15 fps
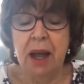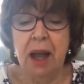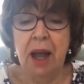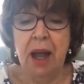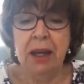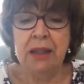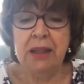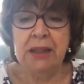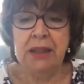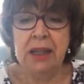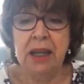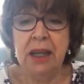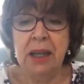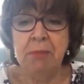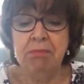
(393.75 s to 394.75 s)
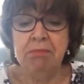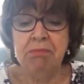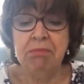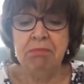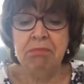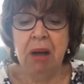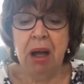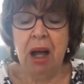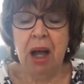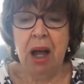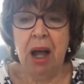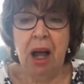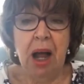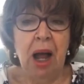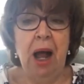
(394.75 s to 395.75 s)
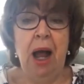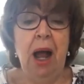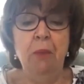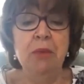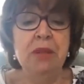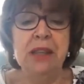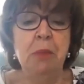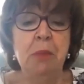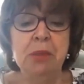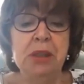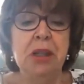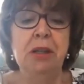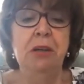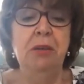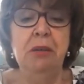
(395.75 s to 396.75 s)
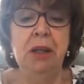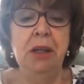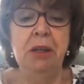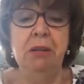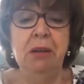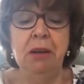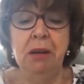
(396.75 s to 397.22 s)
And I was absolutely